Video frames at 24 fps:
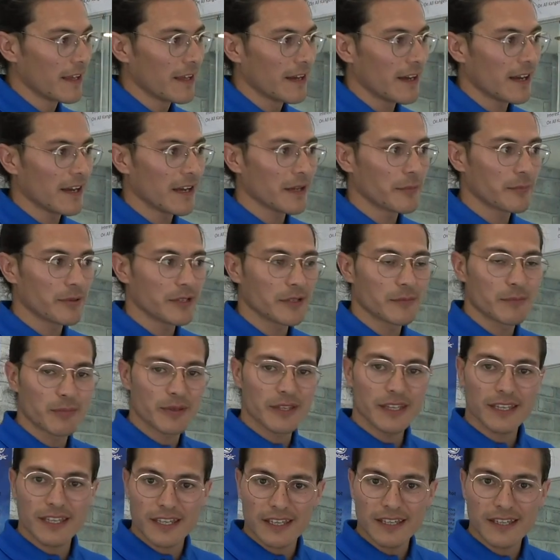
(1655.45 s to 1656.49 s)
are a bit
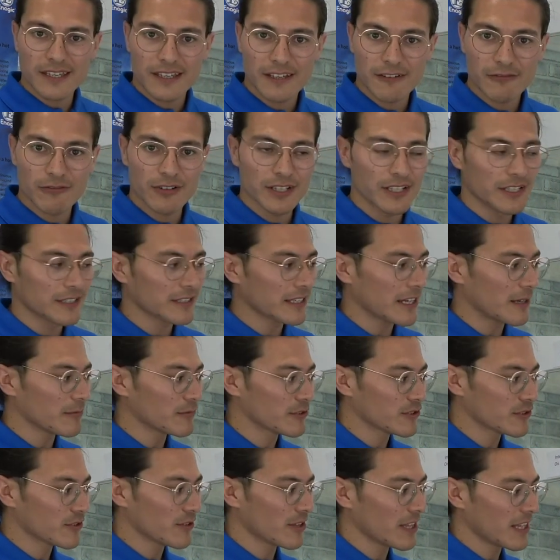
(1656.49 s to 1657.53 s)
picky when it
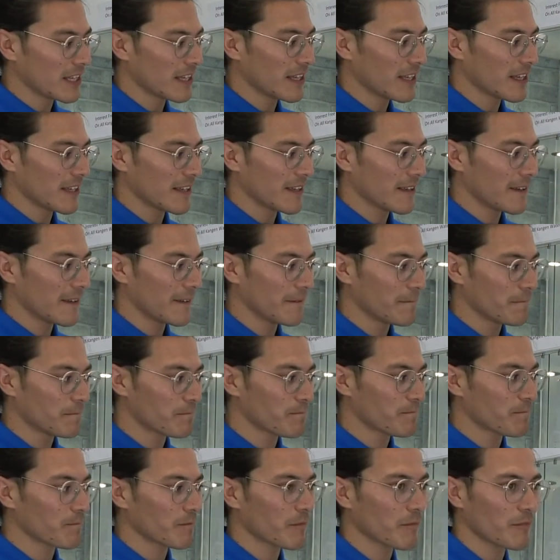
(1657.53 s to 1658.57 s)
comes to the
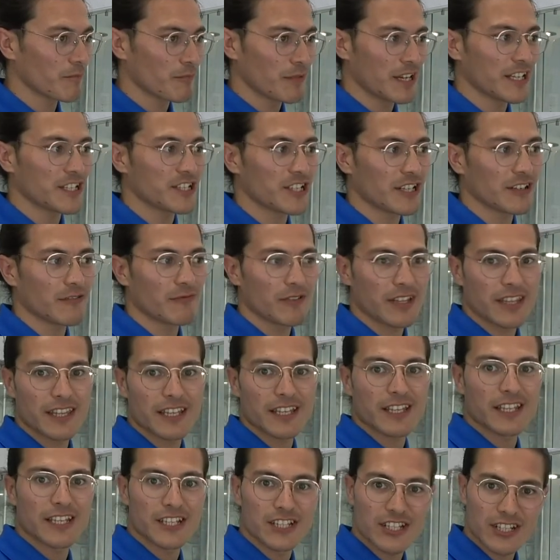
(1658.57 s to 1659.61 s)
matching with the
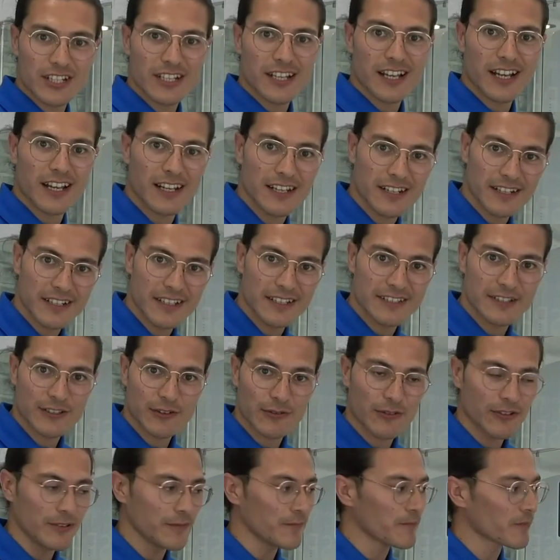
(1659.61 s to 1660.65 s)
kitchen color and
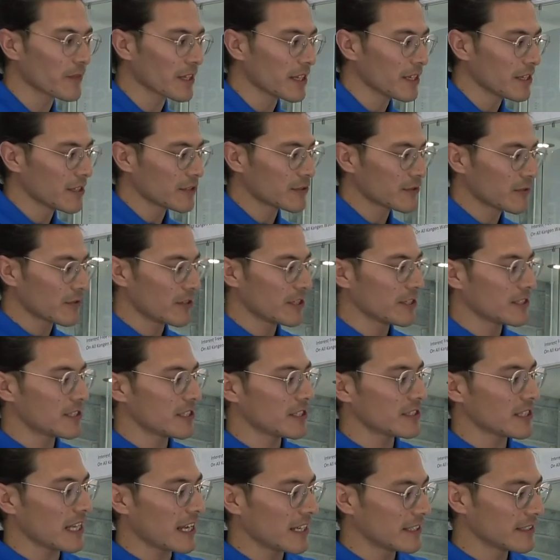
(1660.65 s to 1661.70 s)
so on. So this
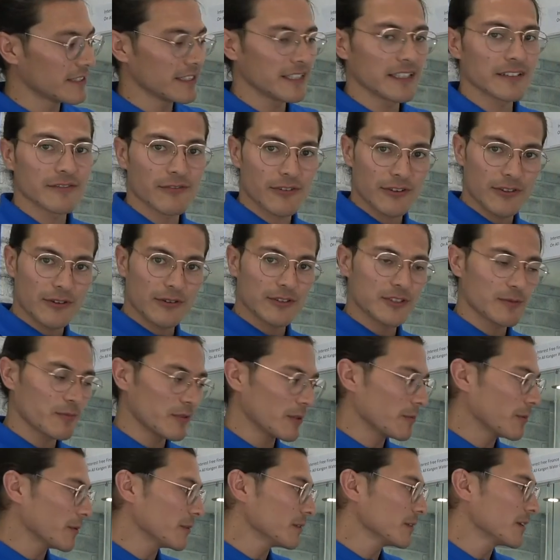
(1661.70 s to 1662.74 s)
is ideal for those
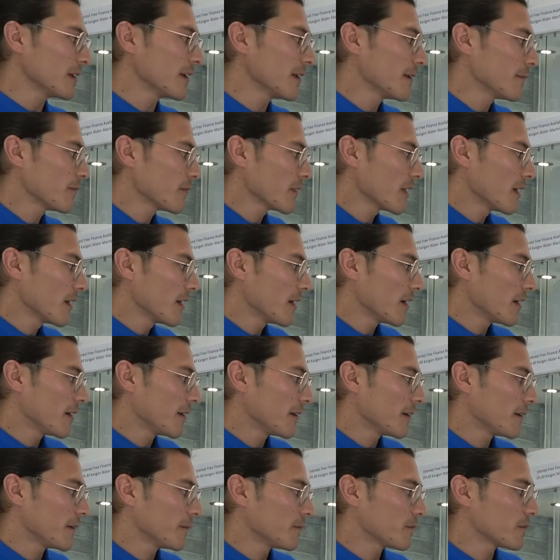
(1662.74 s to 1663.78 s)
people.
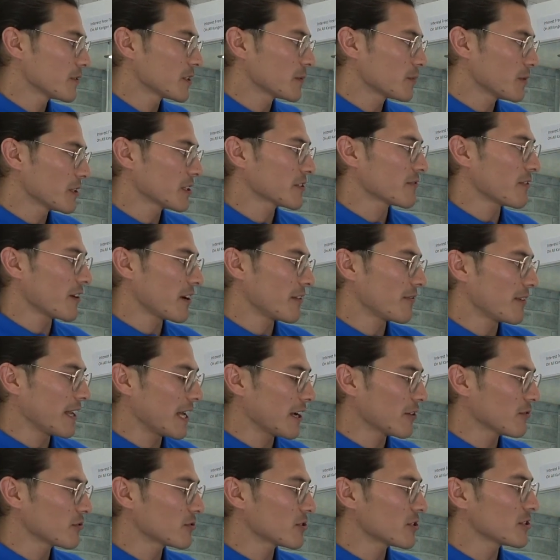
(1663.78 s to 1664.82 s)
Speaks 5
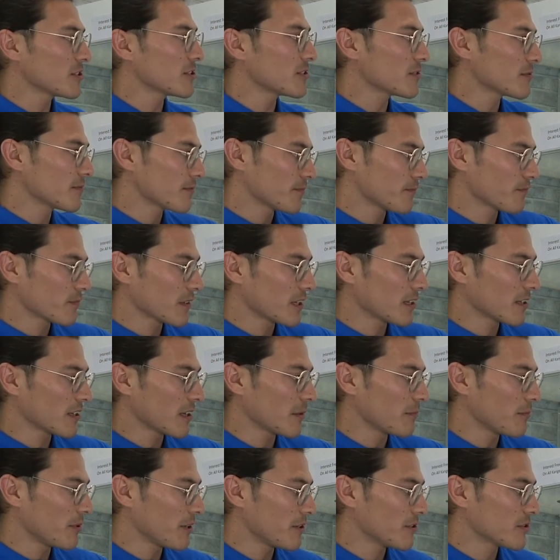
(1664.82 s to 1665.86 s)
languages in
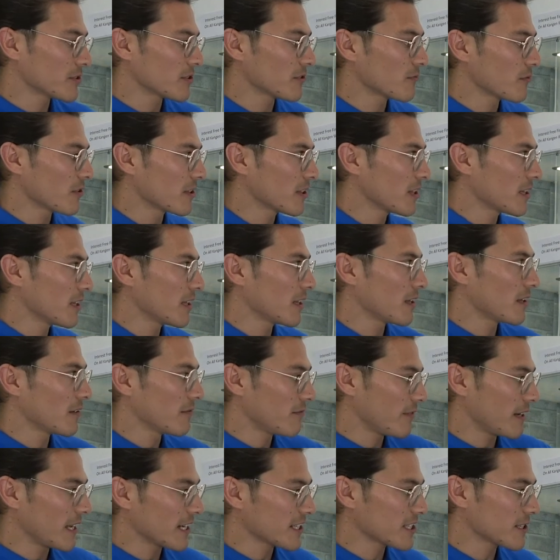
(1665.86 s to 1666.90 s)
comparison with the
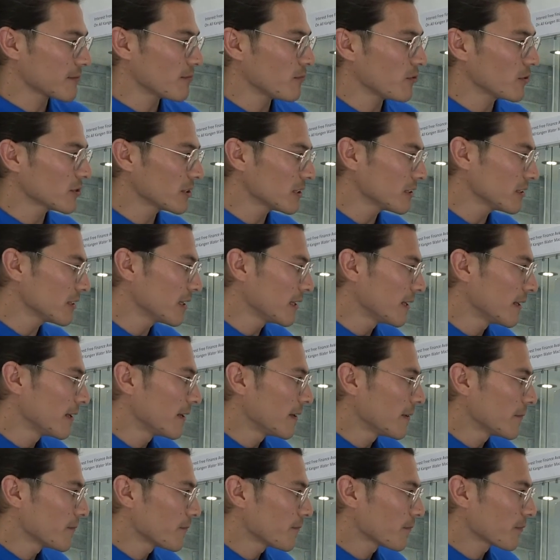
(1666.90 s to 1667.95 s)
flagship model,
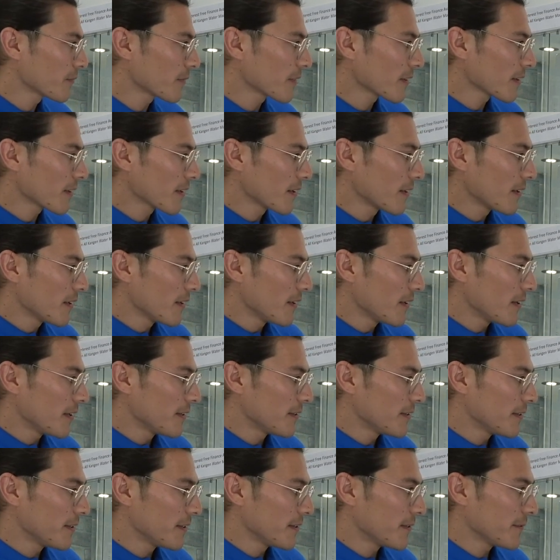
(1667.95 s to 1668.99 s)

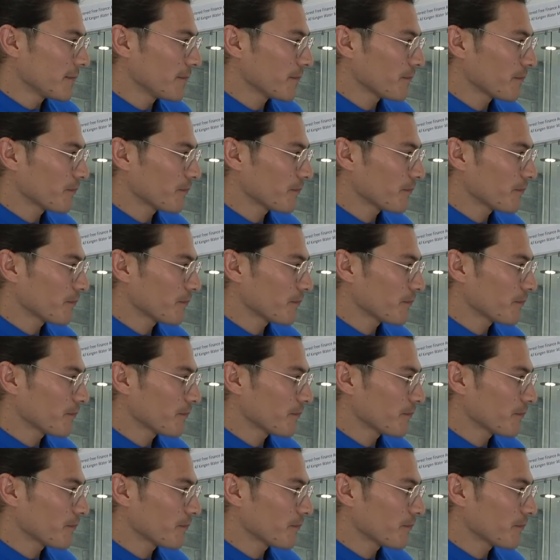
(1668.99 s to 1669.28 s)
and the